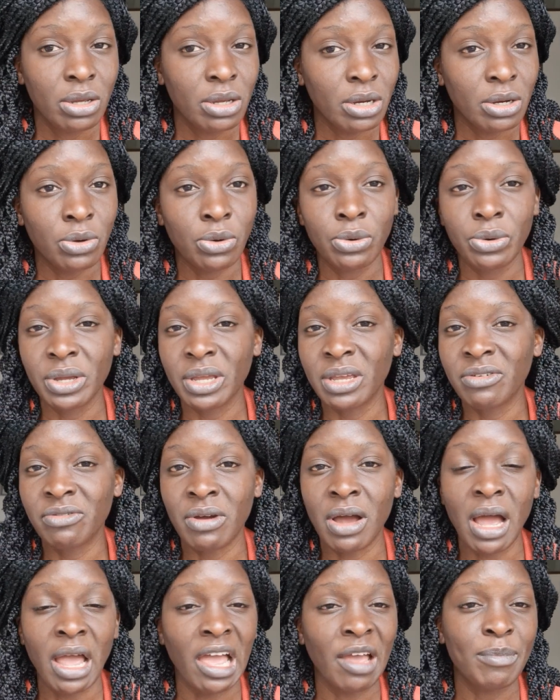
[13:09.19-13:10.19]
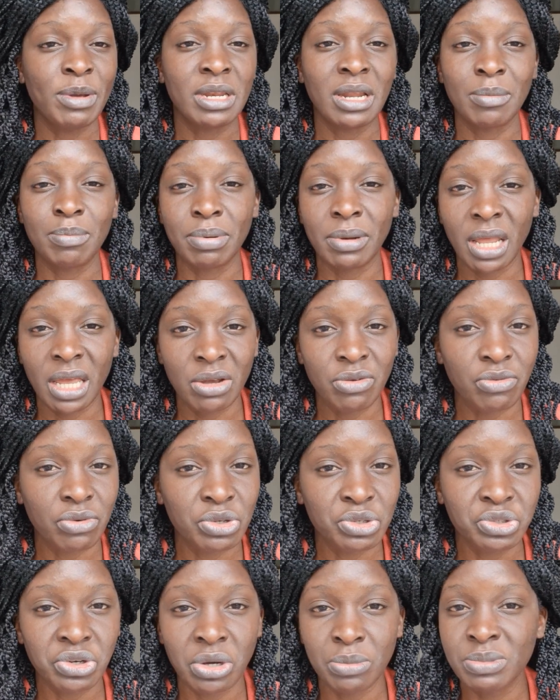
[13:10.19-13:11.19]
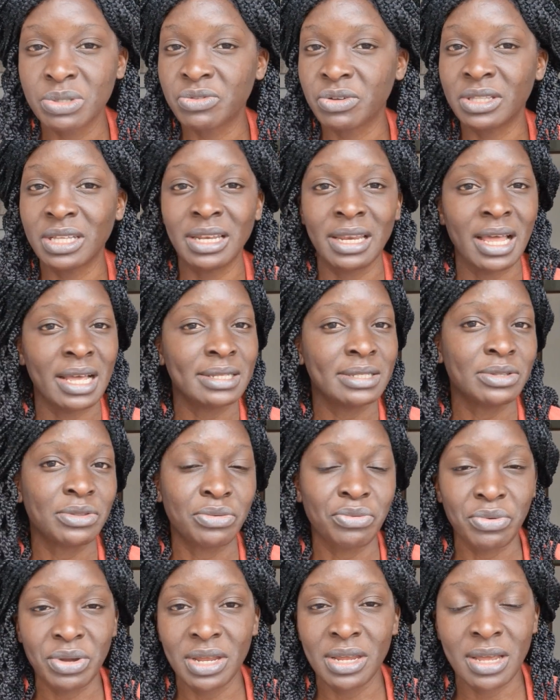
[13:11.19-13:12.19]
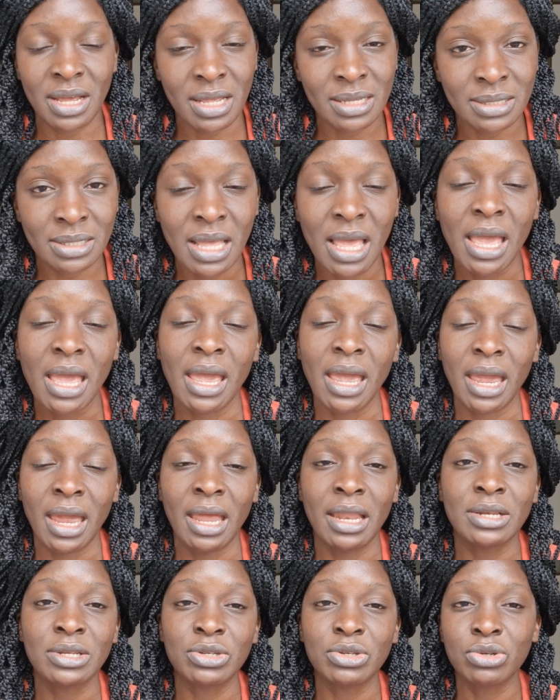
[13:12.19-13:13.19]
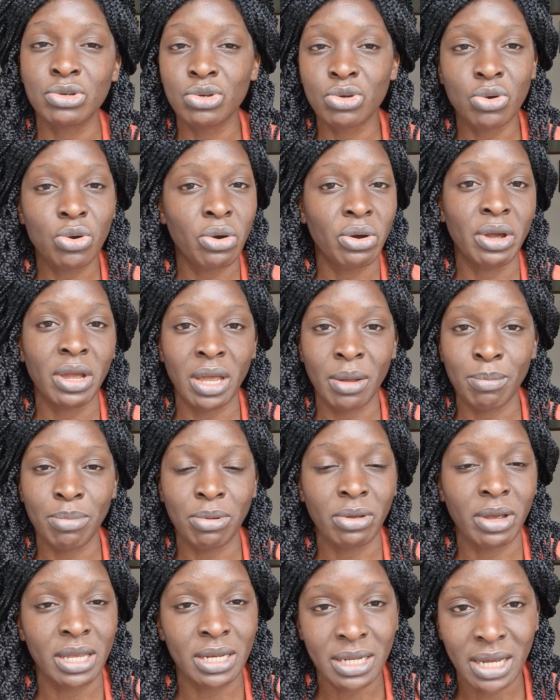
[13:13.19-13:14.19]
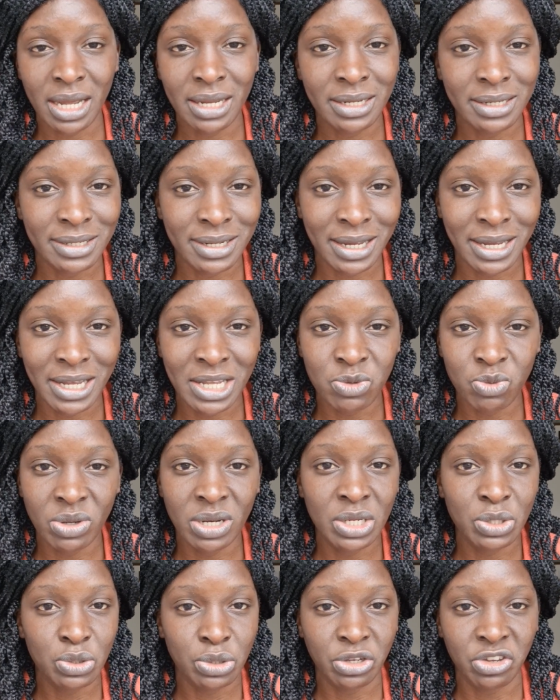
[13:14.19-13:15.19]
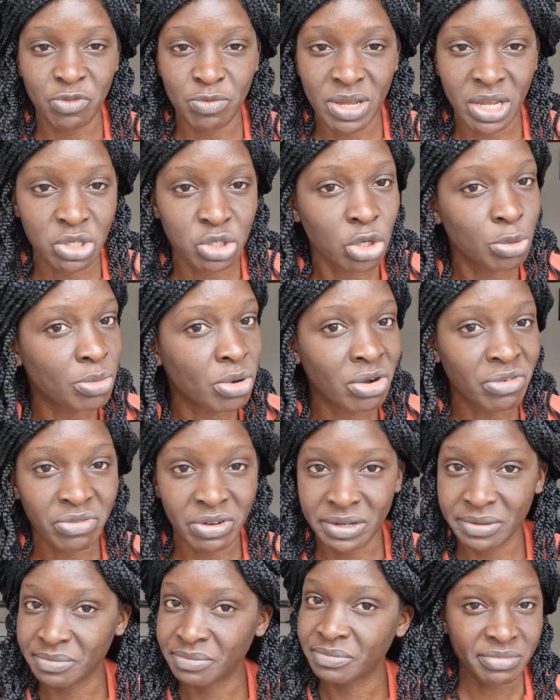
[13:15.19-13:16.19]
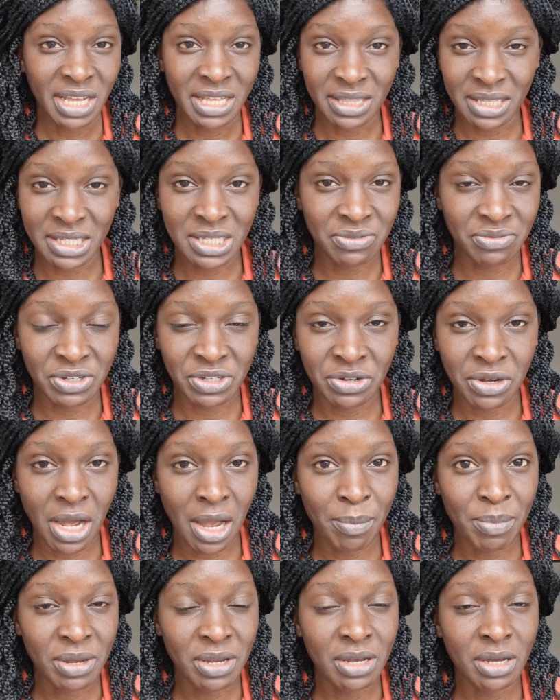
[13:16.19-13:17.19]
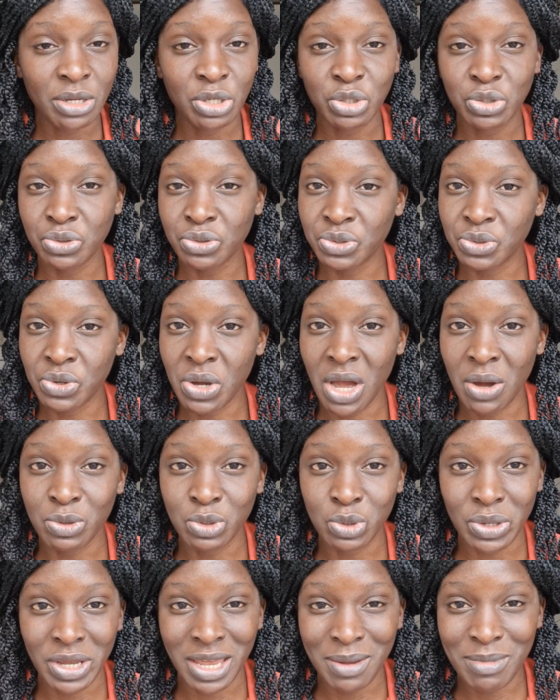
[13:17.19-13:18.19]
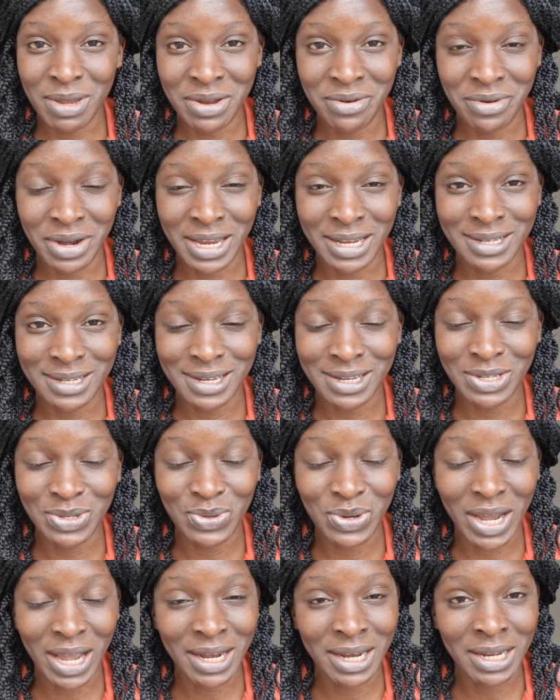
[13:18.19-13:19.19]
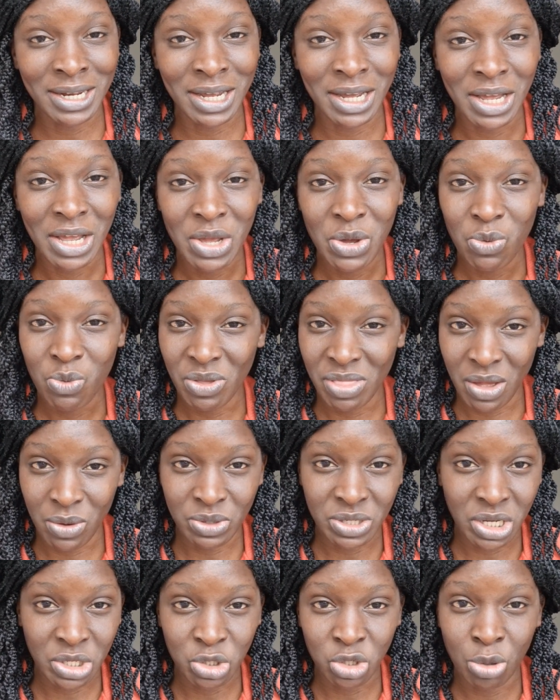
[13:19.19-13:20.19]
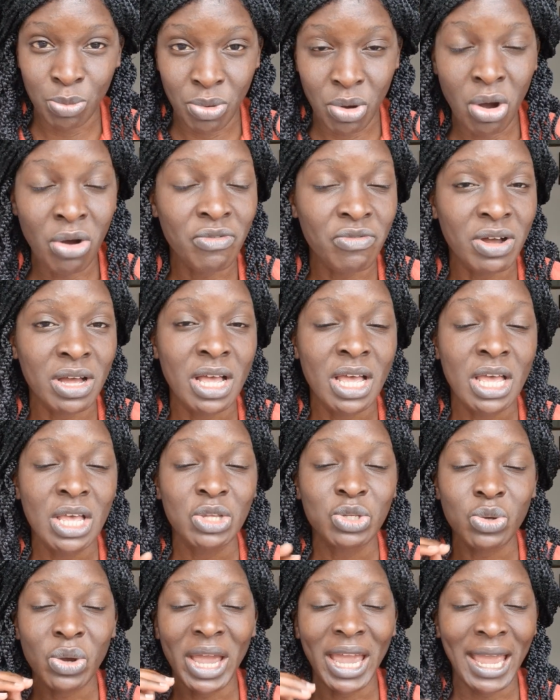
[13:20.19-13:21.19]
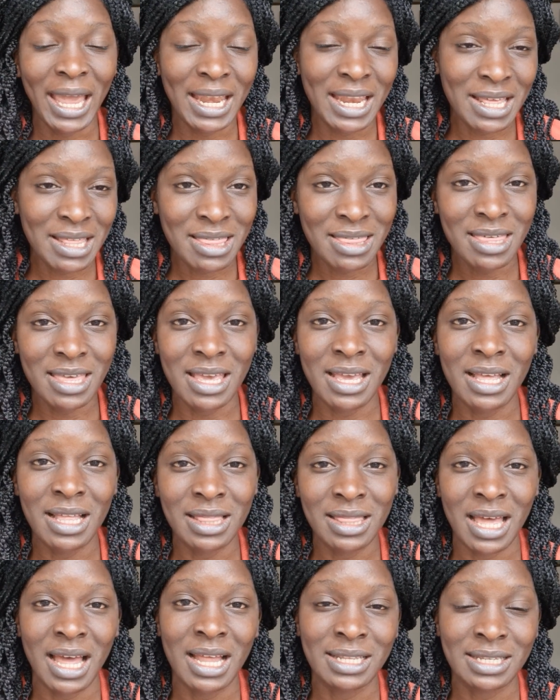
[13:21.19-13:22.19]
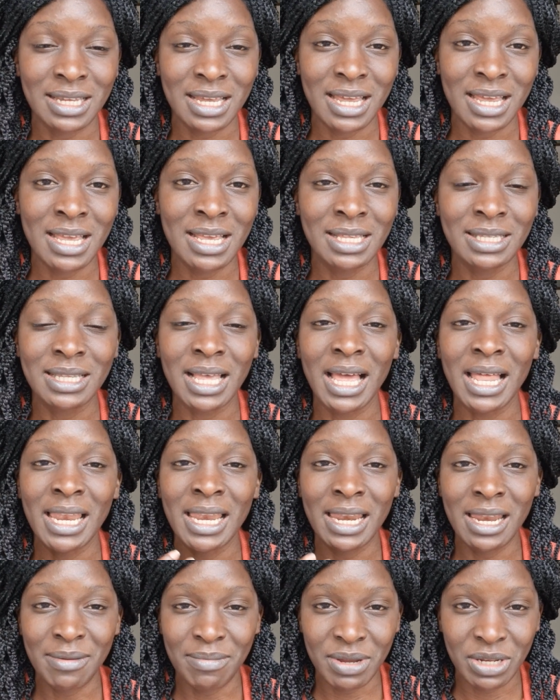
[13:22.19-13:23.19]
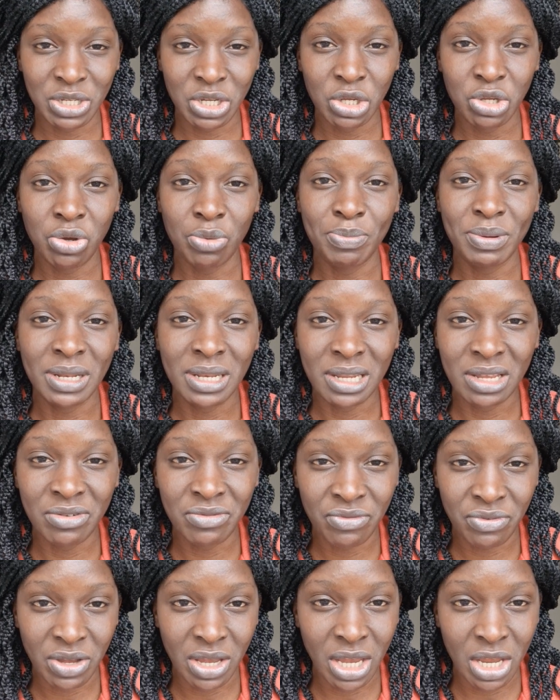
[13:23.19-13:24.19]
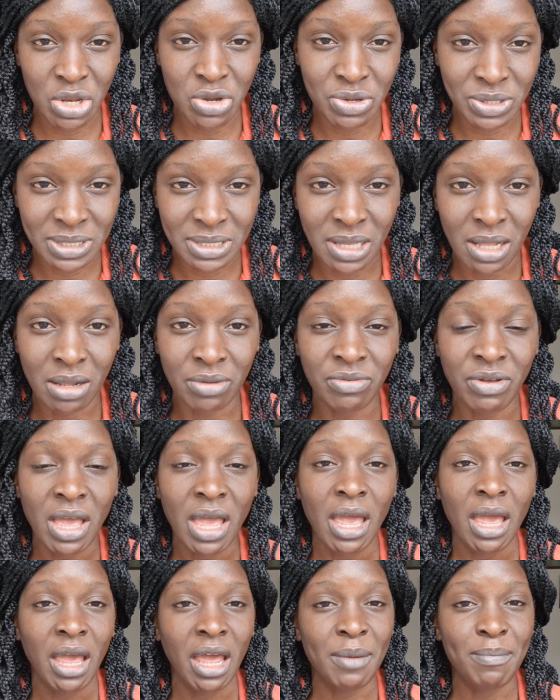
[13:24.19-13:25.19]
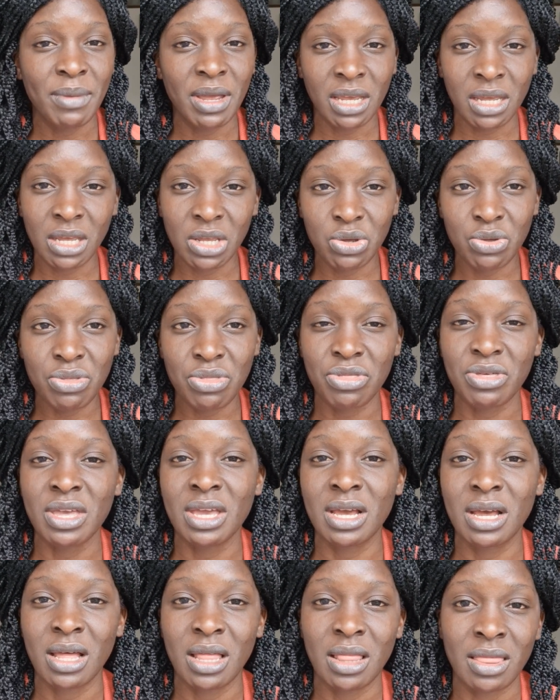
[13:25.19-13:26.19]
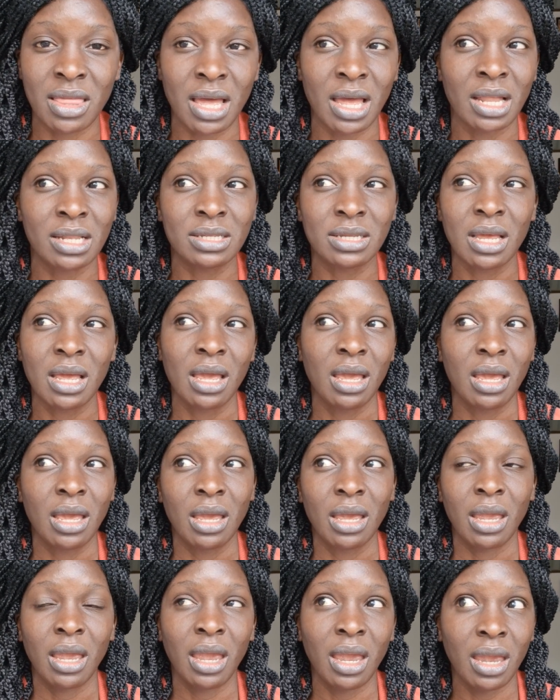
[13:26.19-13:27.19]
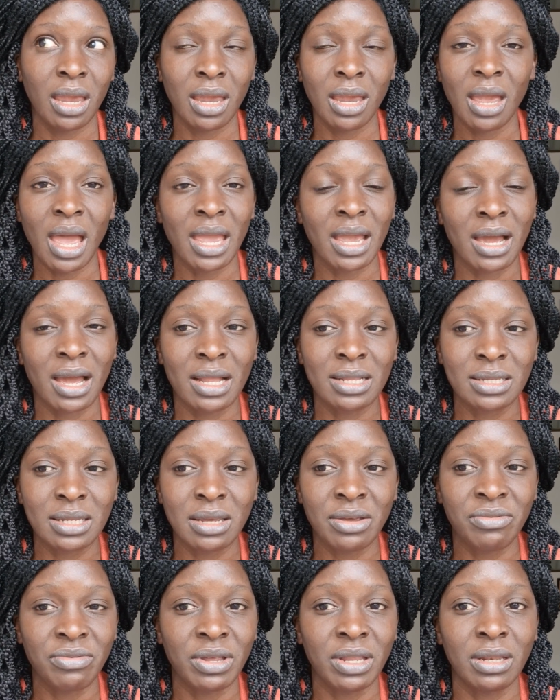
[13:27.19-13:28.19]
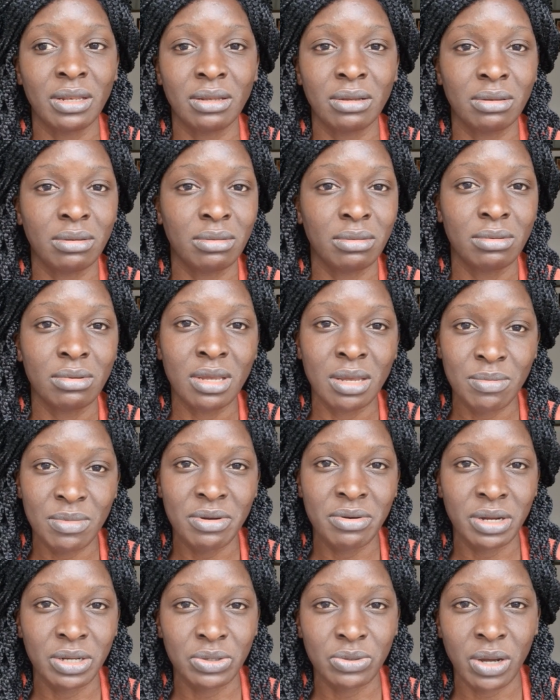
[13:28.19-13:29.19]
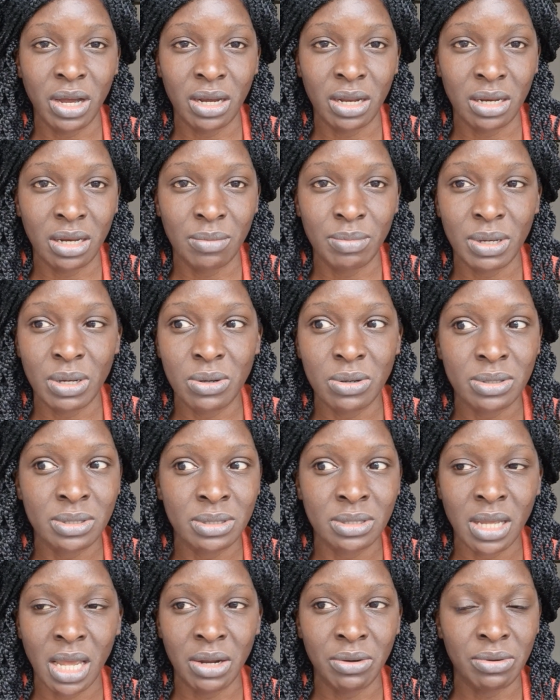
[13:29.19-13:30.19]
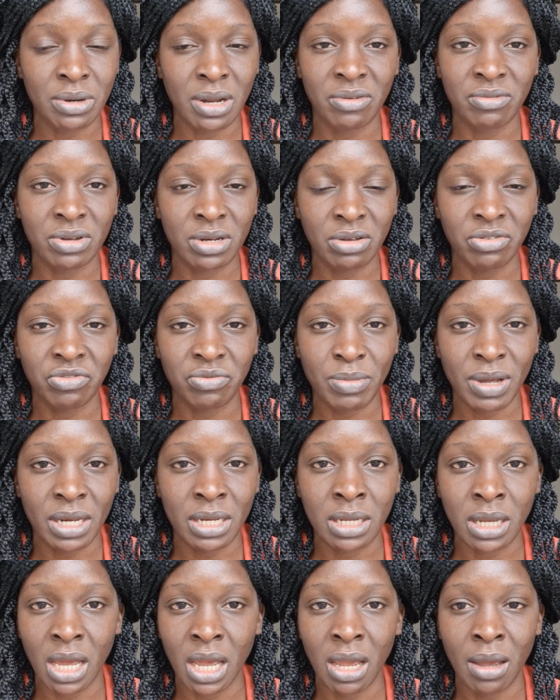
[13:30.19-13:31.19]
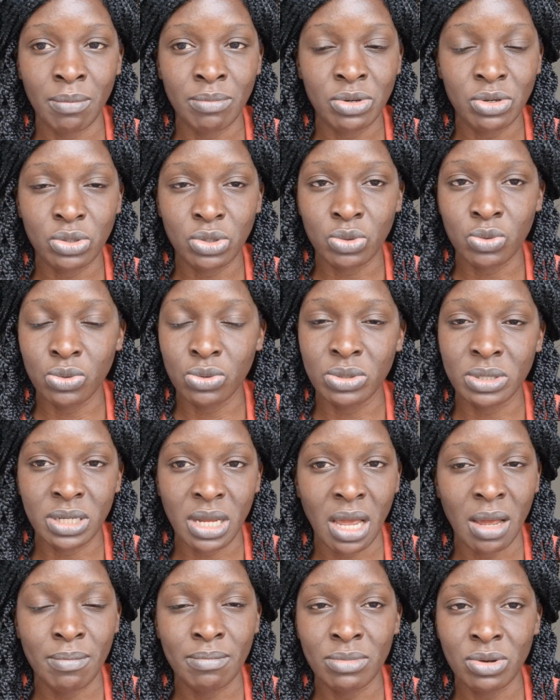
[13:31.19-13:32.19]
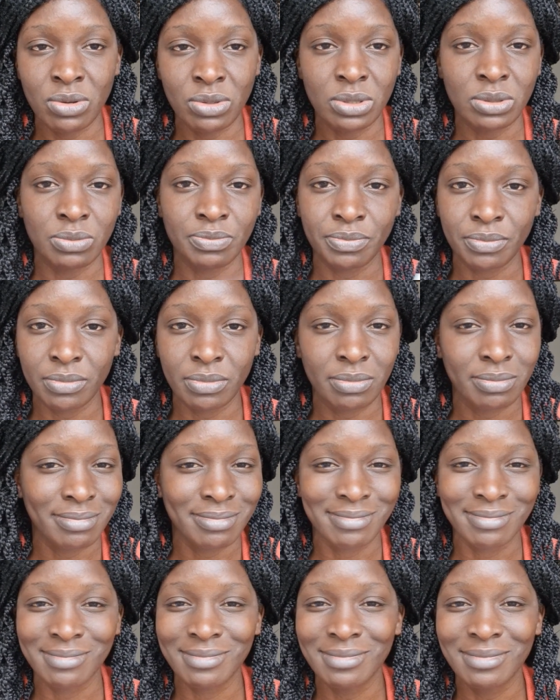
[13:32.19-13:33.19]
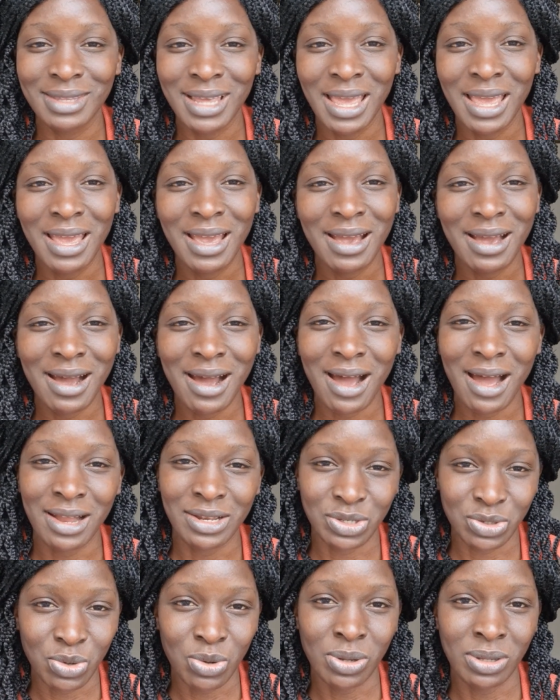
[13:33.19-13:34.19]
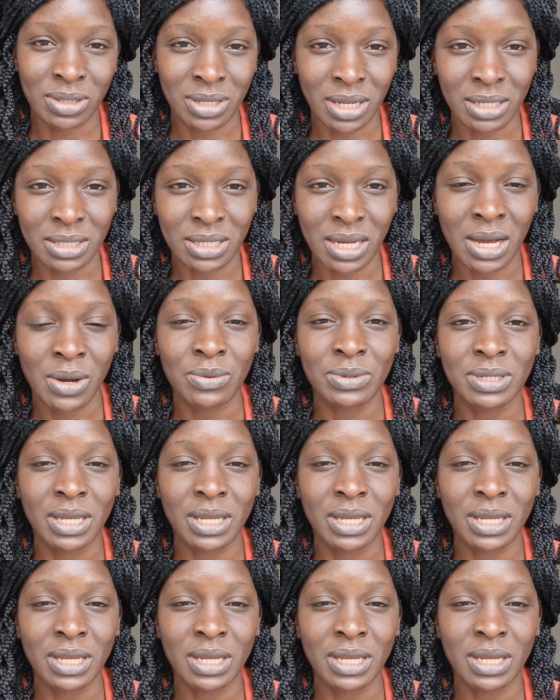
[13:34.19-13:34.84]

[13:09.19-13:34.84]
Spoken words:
Oh, Eva, I have been applying for jobs for the last 3 years, and no employer in Canada is willing to give me a job offer. This video up here shows you how to immigrate into Canada without a job offer. So anything that is limiting your belief in yourself and making you think that, hey, I can't even immigrate to Canada because I don't have enough money, I'm not good, I'm not, cut all that out.